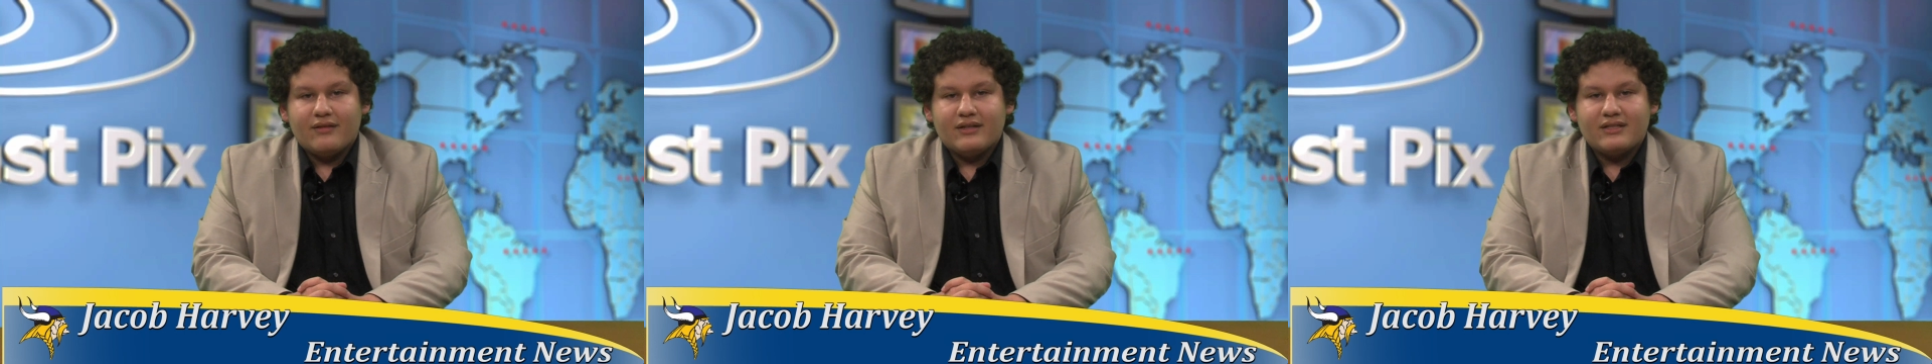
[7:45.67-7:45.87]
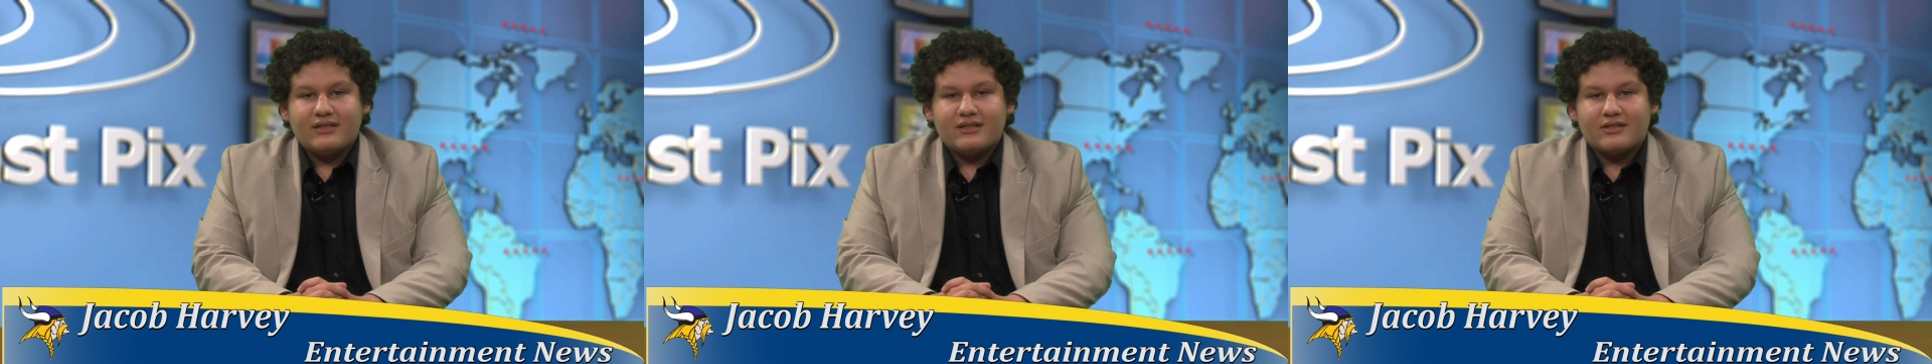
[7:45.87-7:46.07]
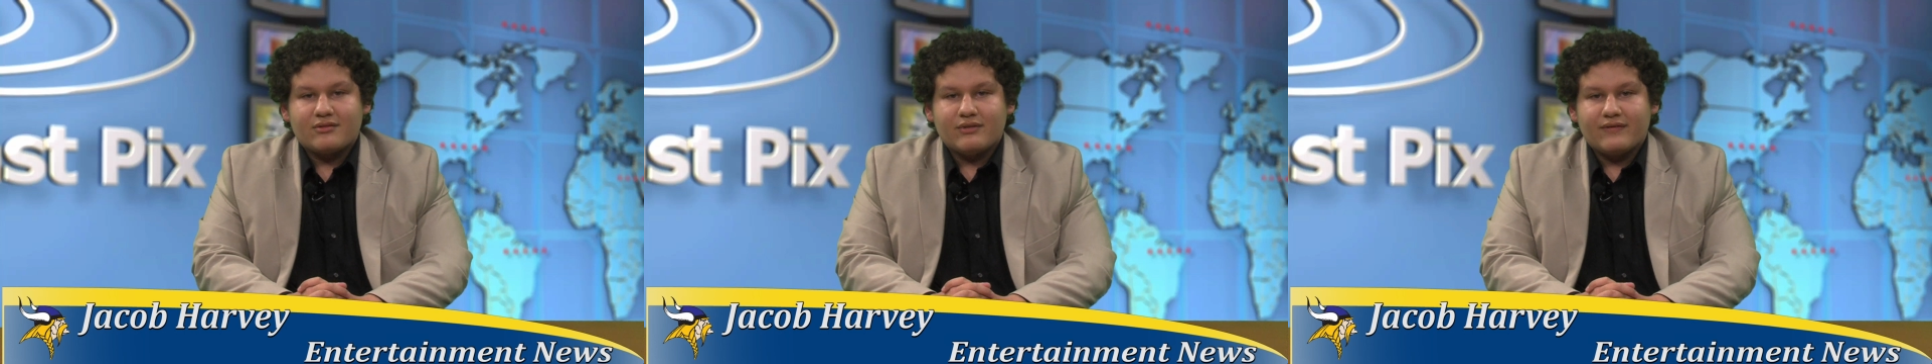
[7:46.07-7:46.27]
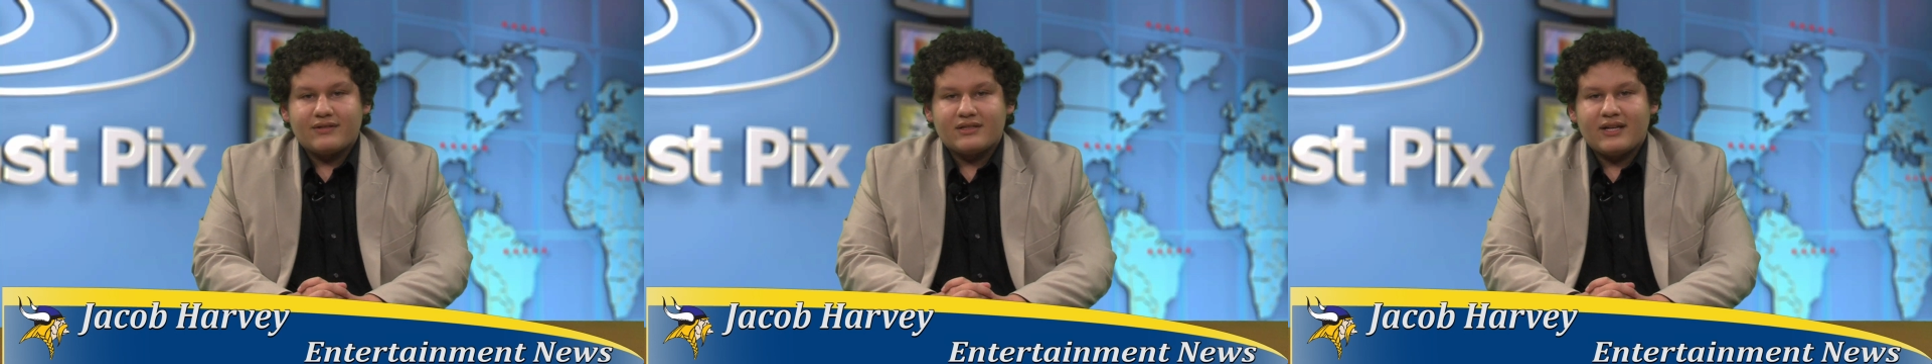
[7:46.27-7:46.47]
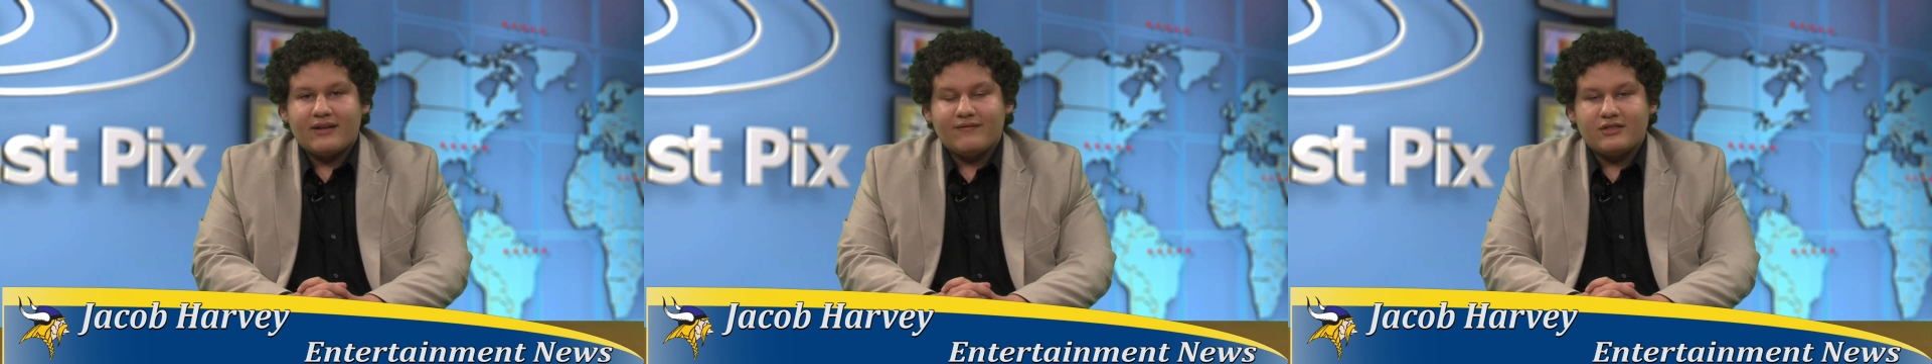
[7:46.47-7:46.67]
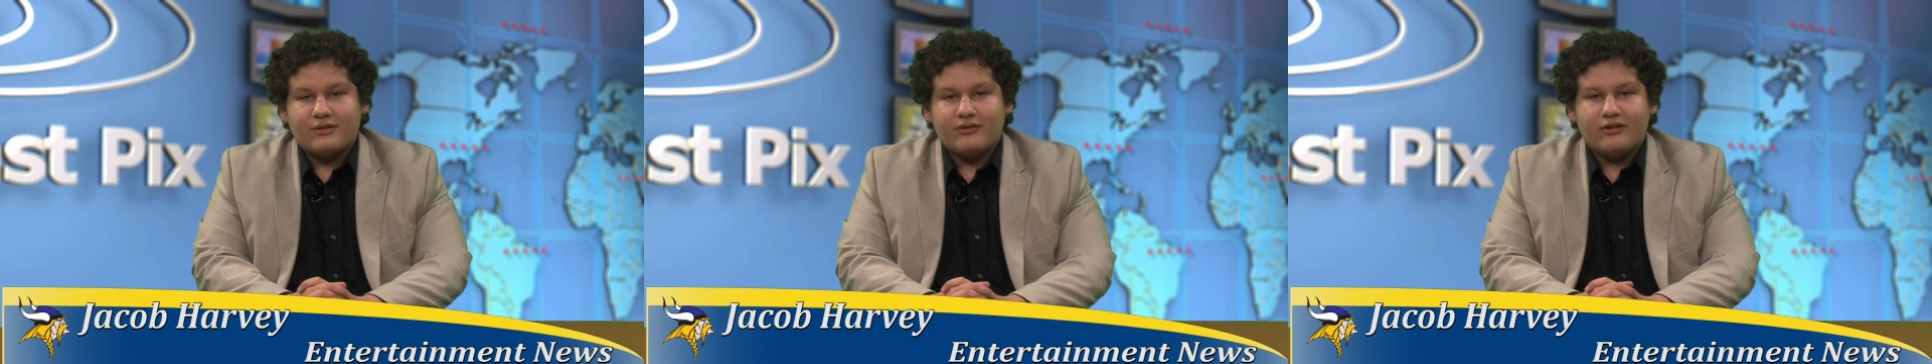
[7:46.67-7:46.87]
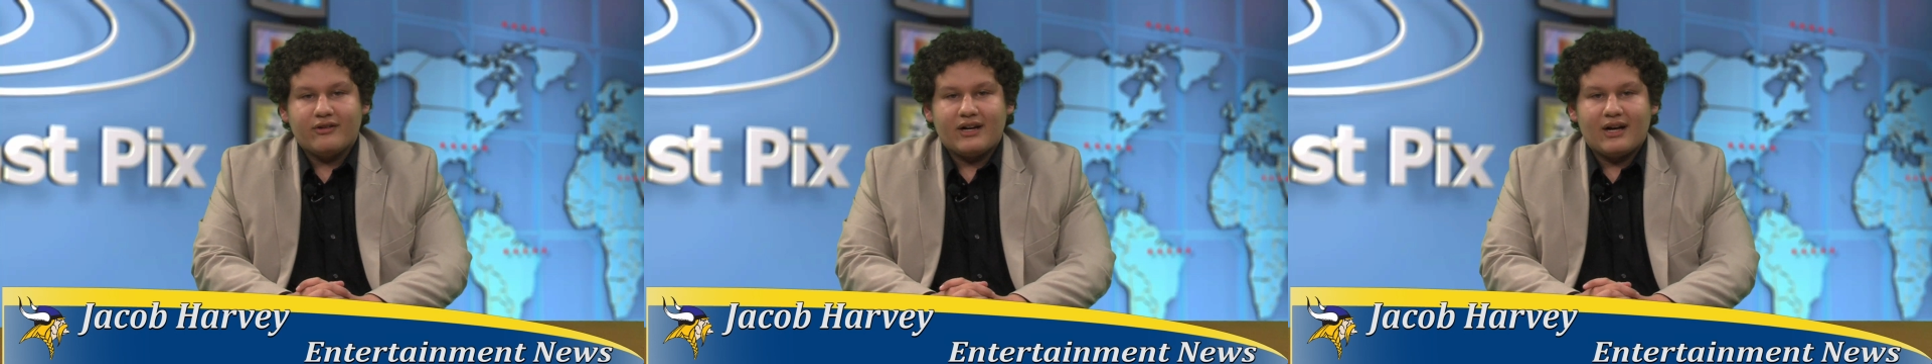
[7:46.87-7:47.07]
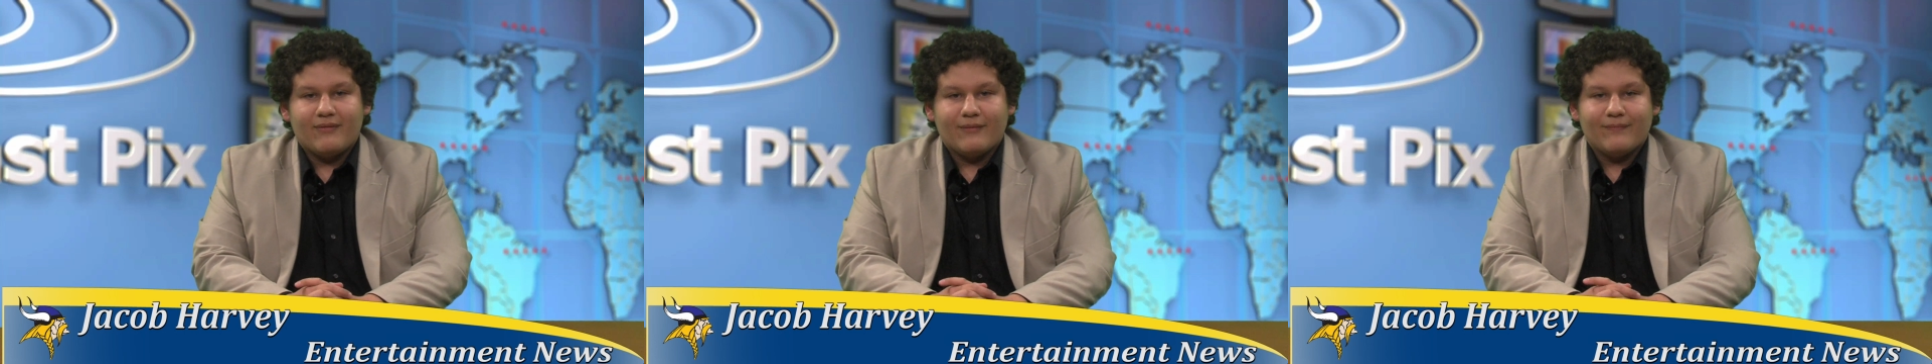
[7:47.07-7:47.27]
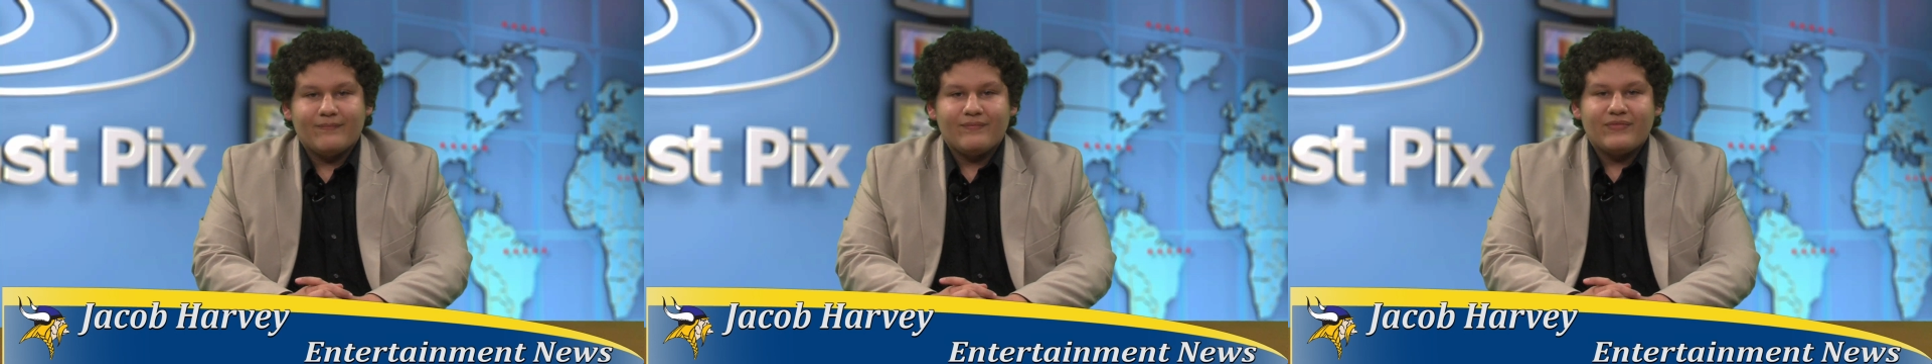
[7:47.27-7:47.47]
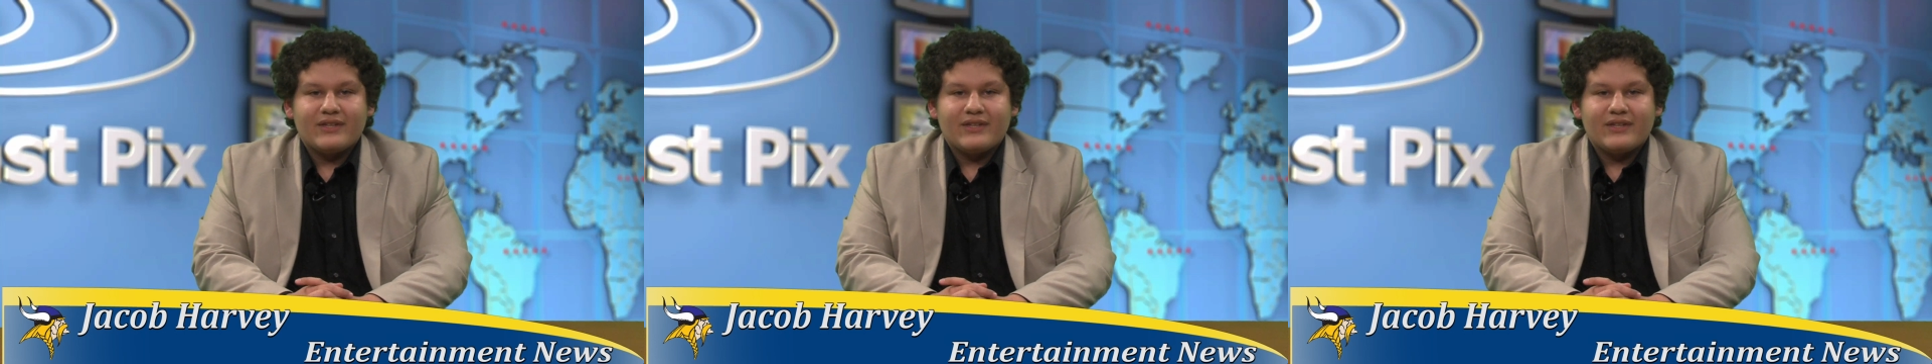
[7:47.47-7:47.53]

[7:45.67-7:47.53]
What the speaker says: This is Swift's 10th studio album.